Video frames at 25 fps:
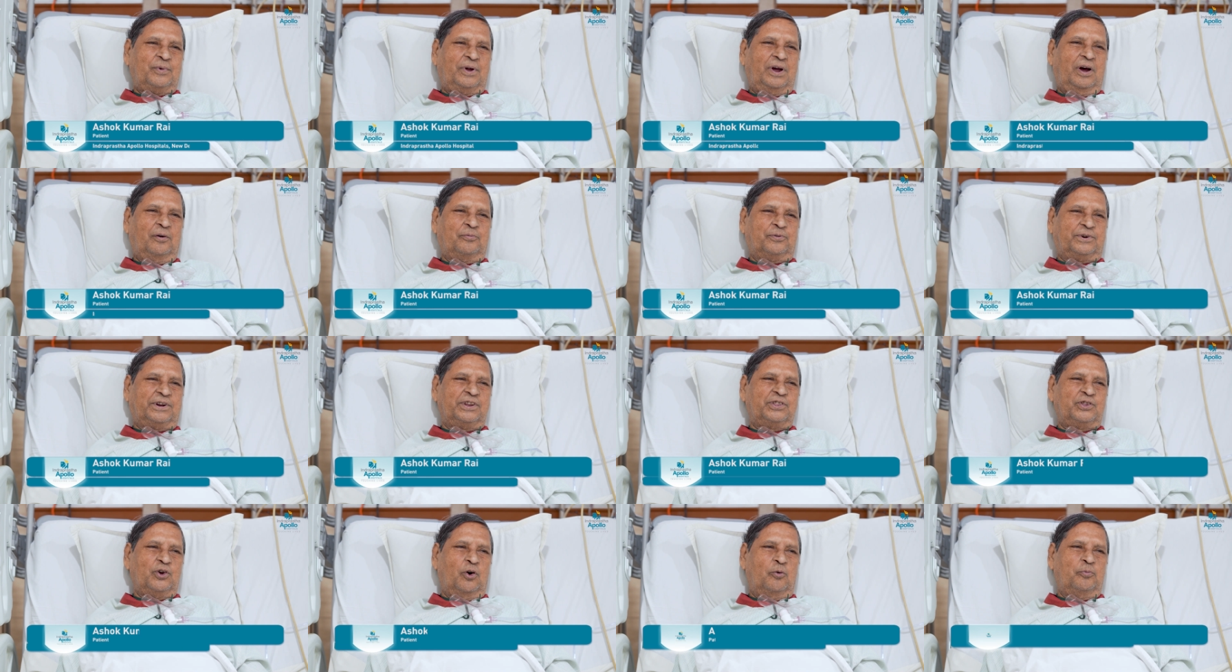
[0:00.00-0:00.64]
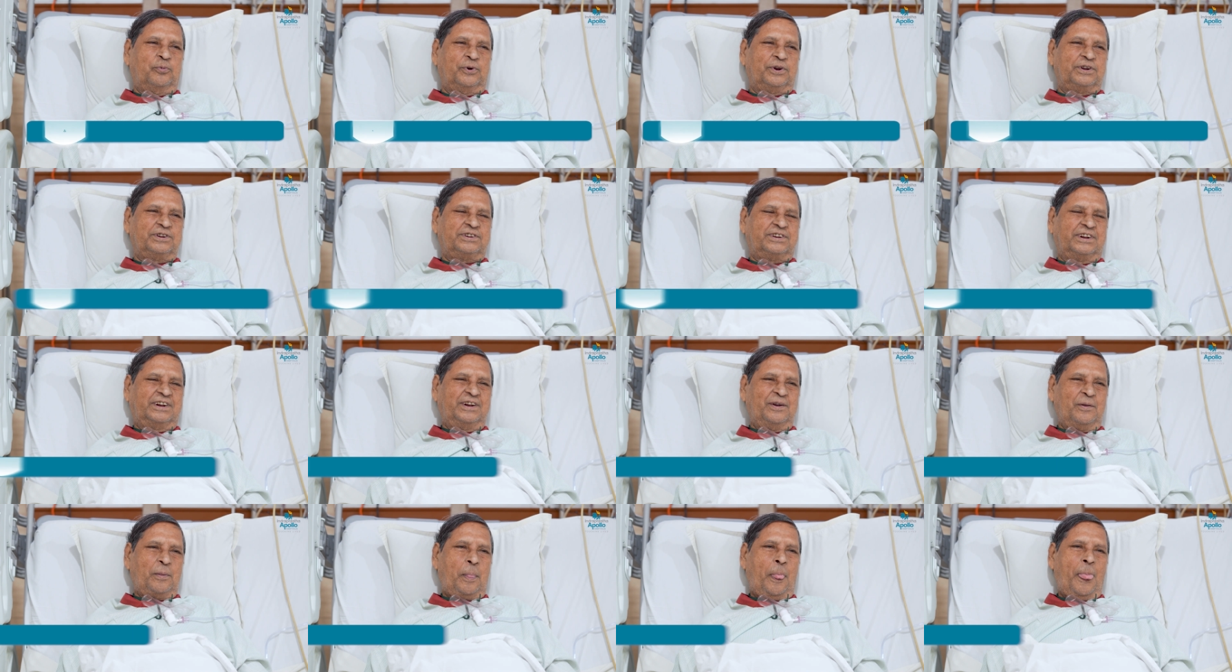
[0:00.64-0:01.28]
After the
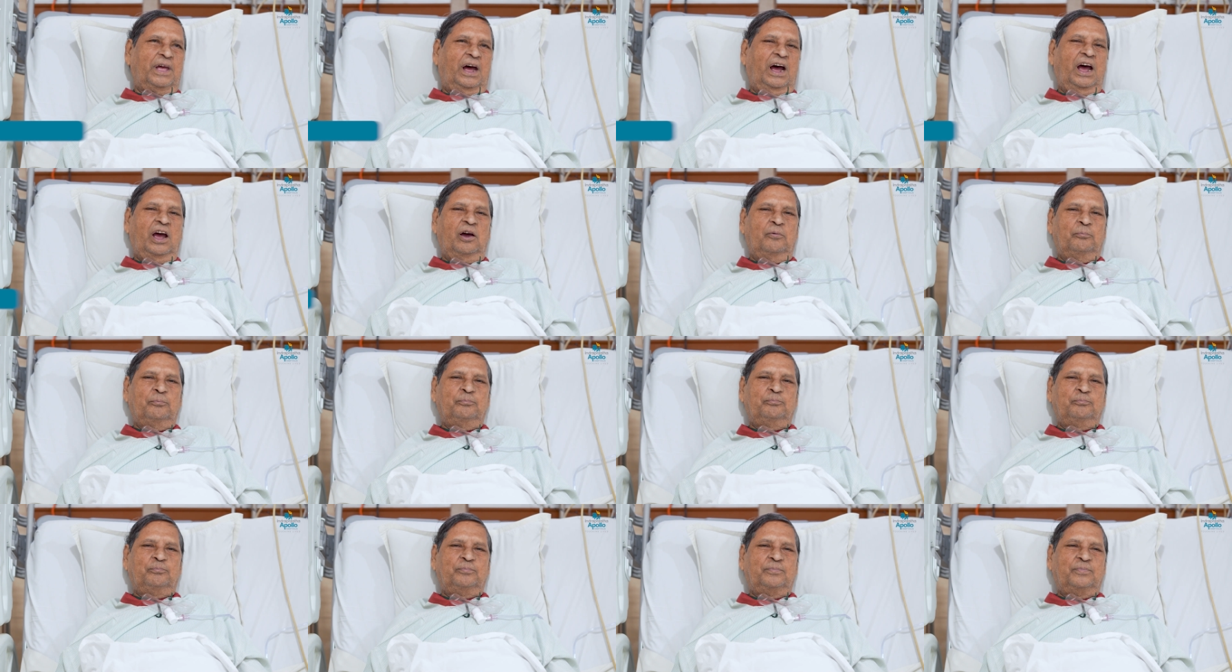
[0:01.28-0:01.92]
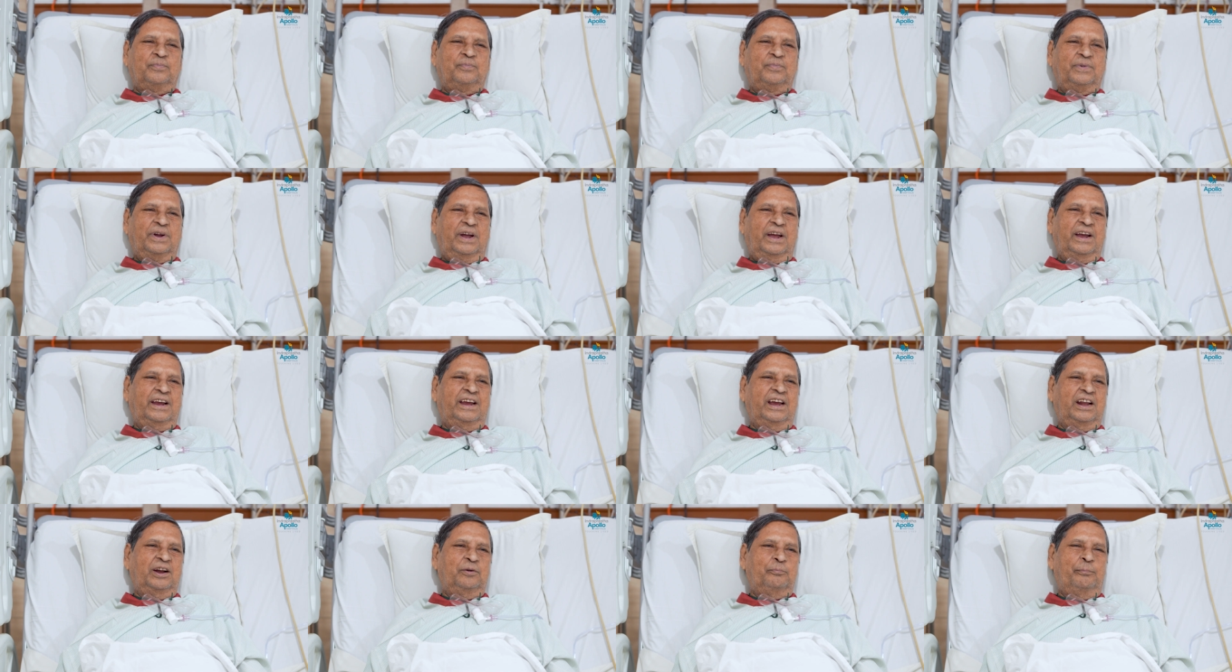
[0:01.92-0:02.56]
operation, I am
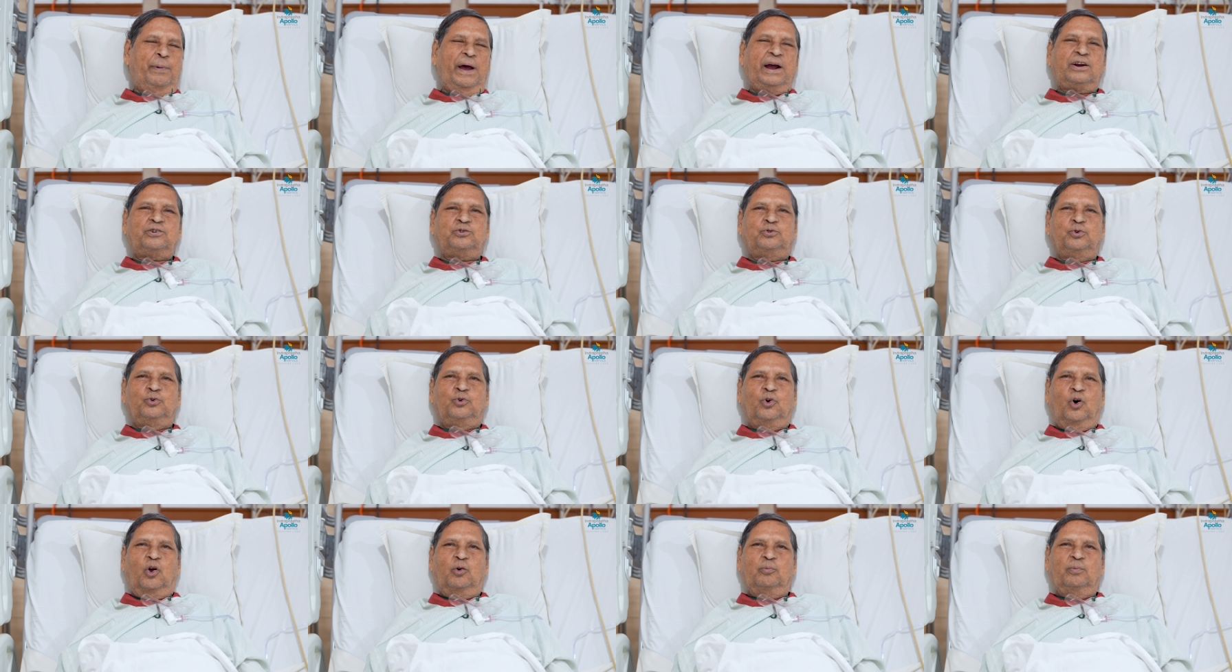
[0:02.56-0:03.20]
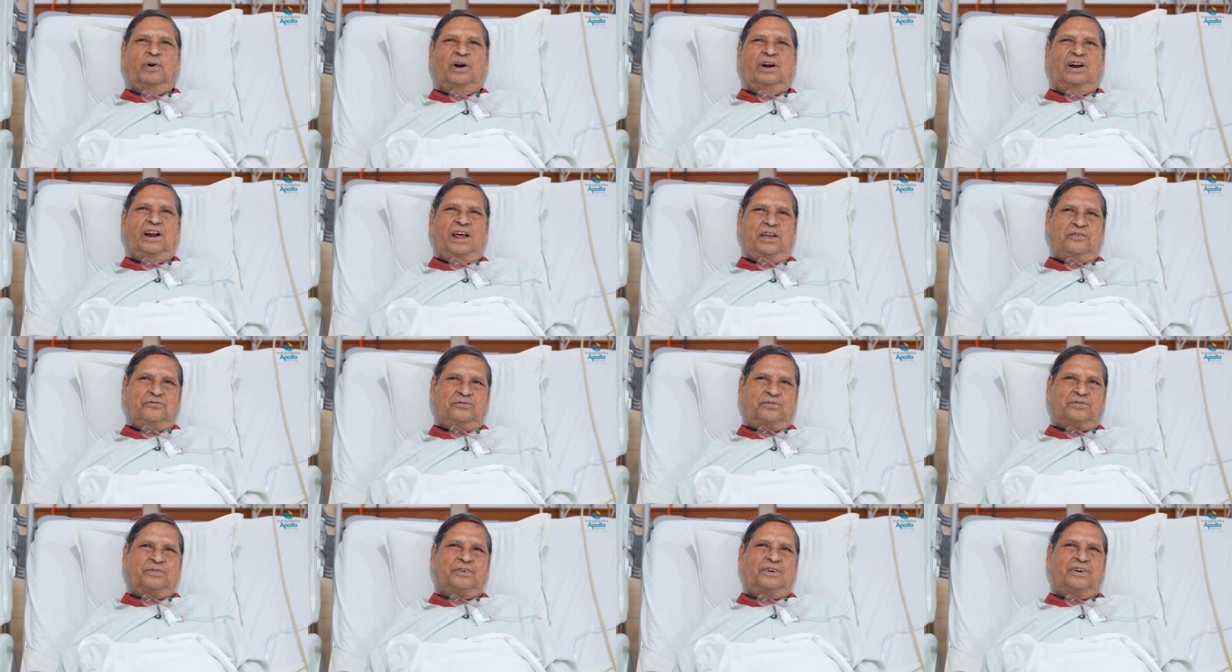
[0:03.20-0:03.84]
again back to normal
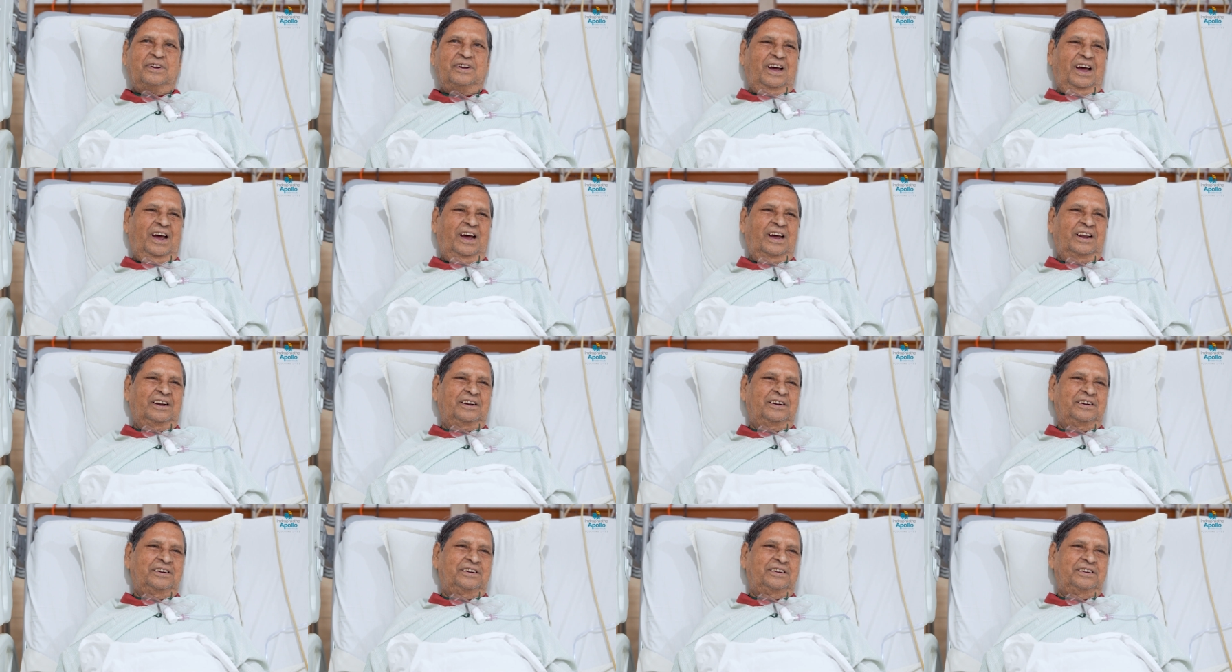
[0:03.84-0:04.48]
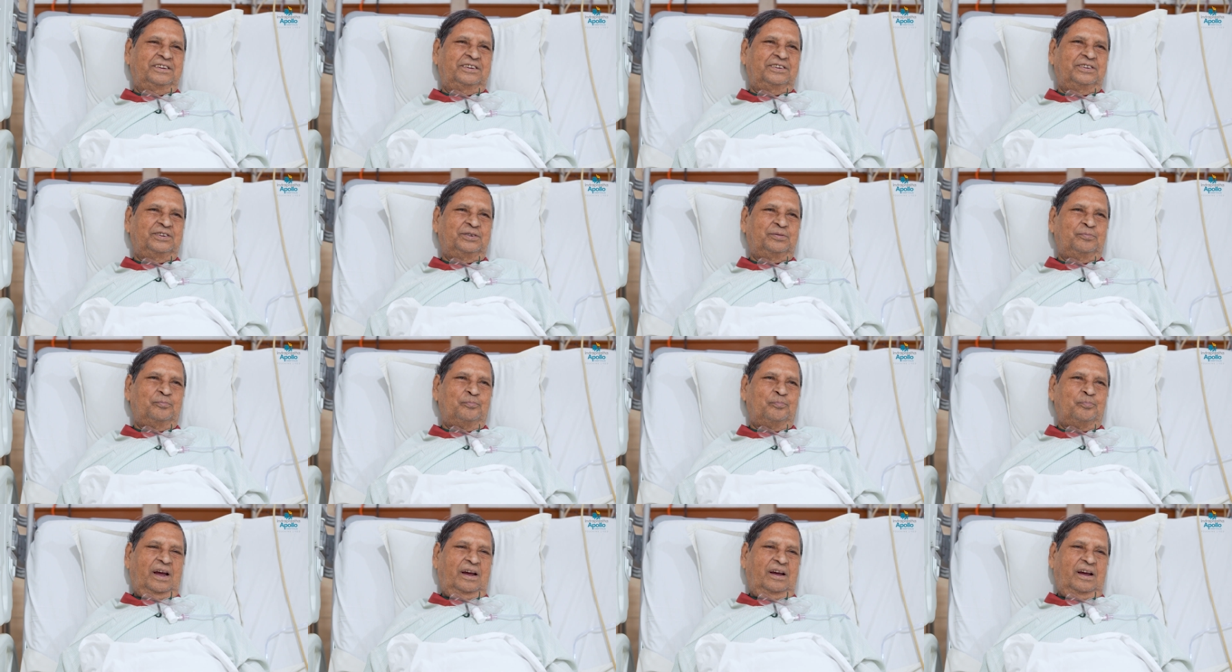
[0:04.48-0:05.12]
life. And uh,
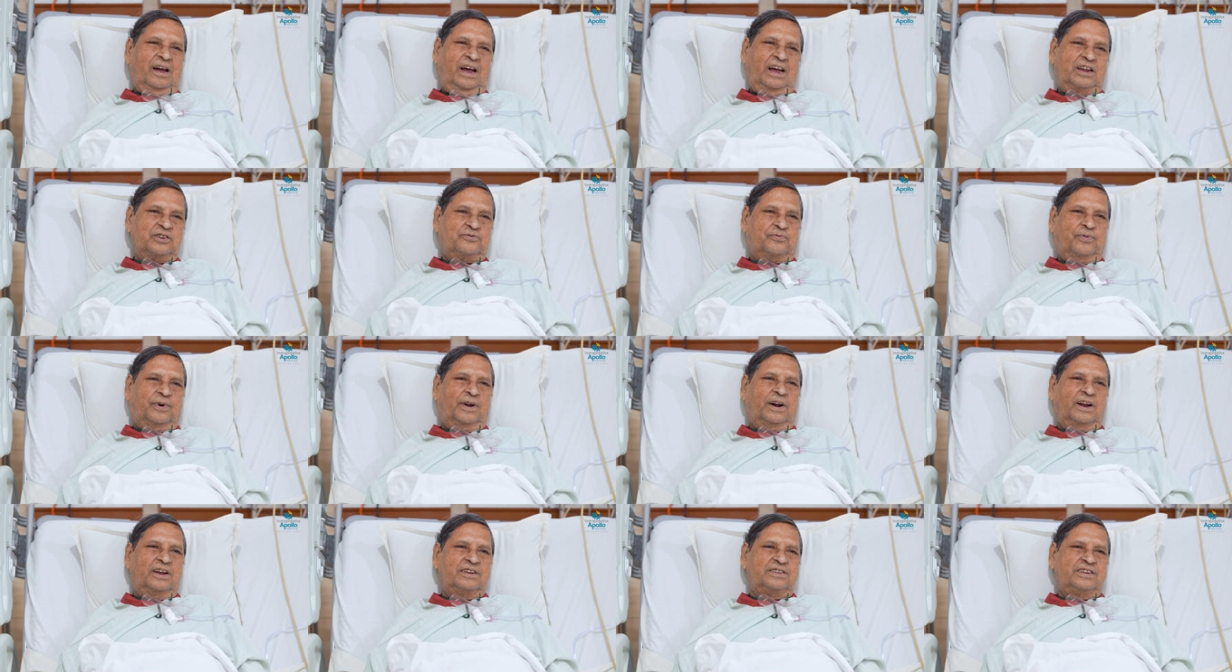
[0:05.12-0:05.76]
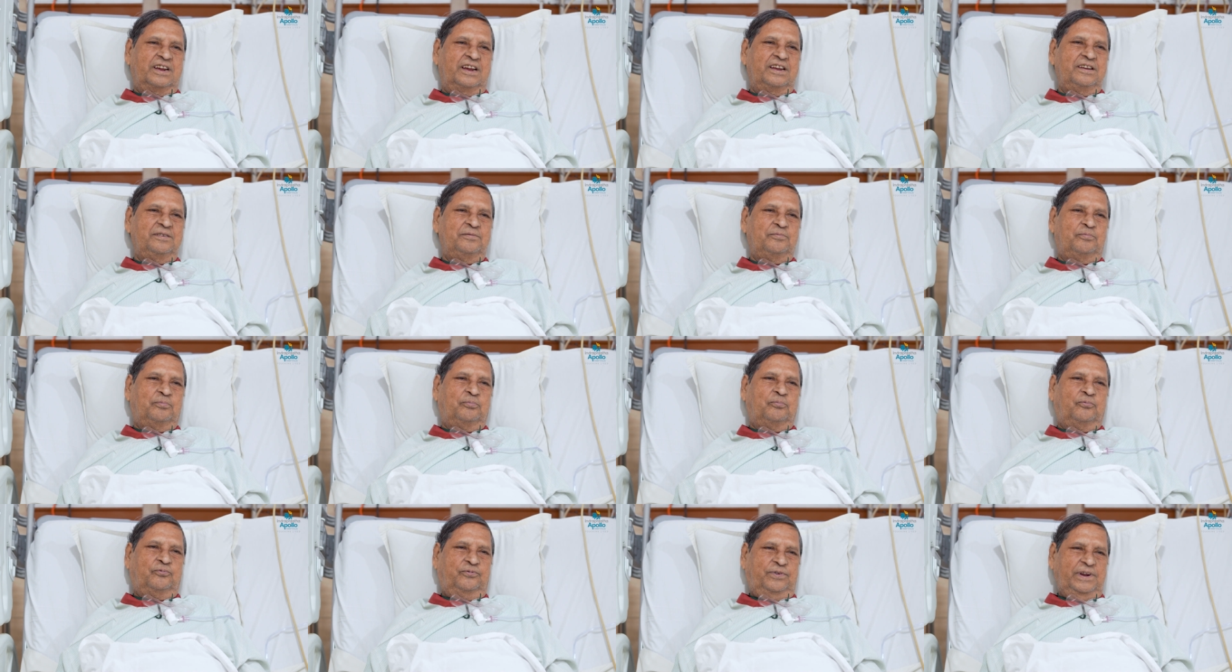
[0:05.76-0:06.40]
as far as I
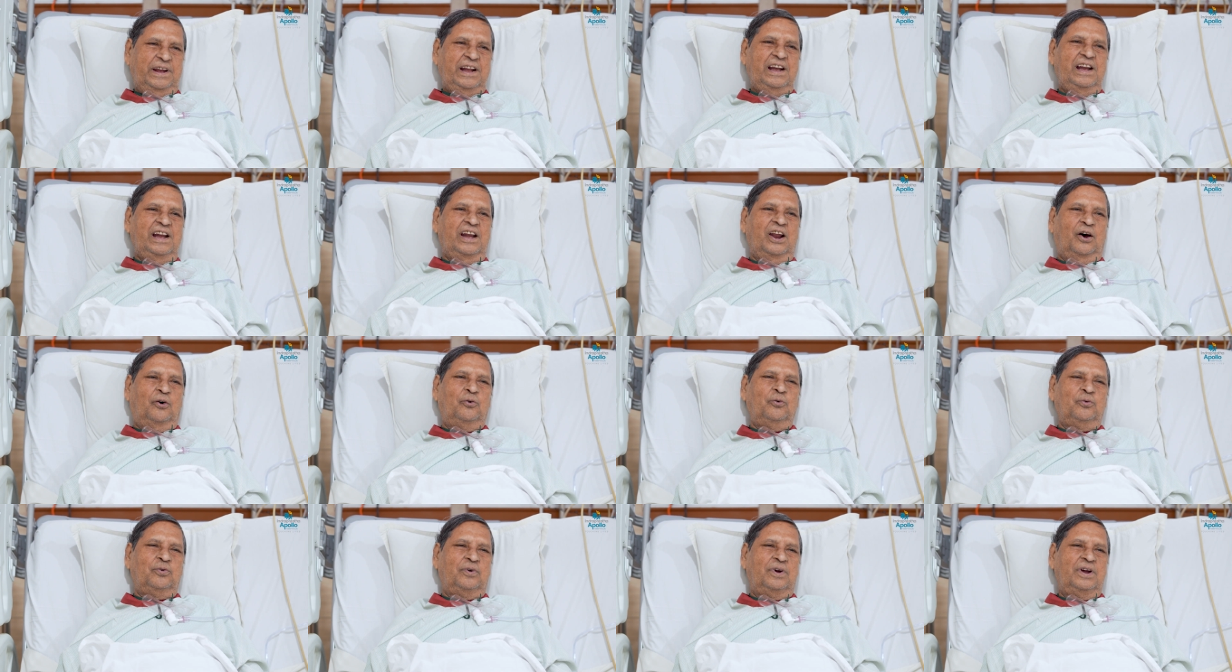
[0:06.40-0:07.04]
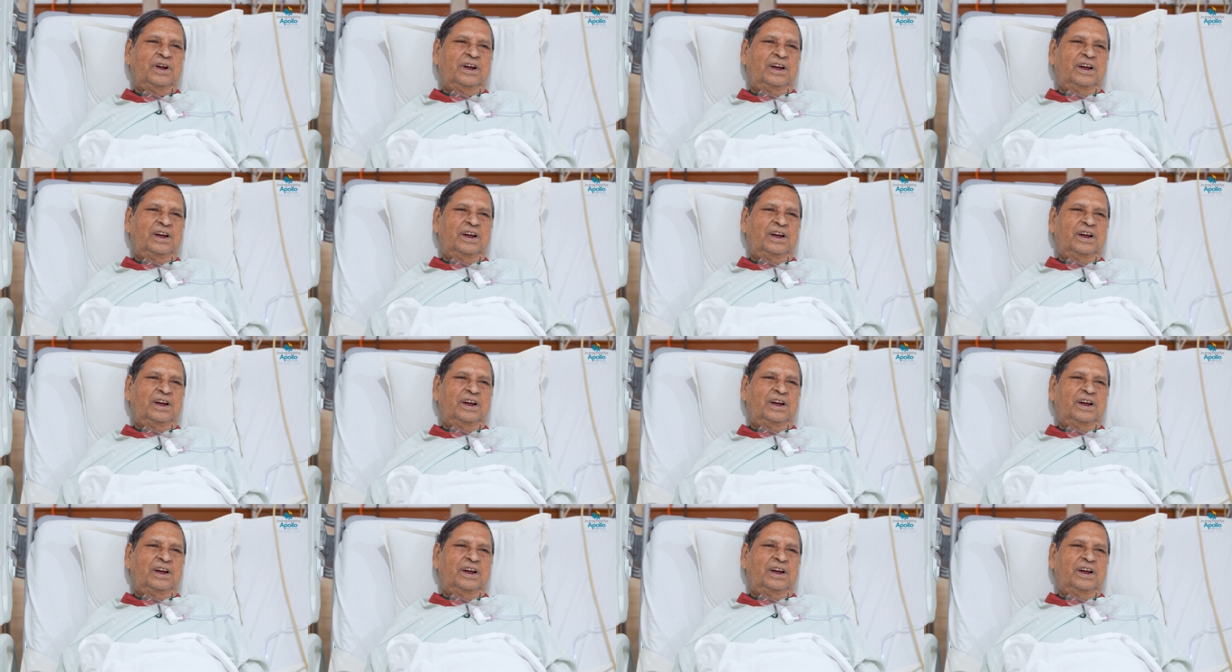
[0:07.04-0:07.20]
feel now,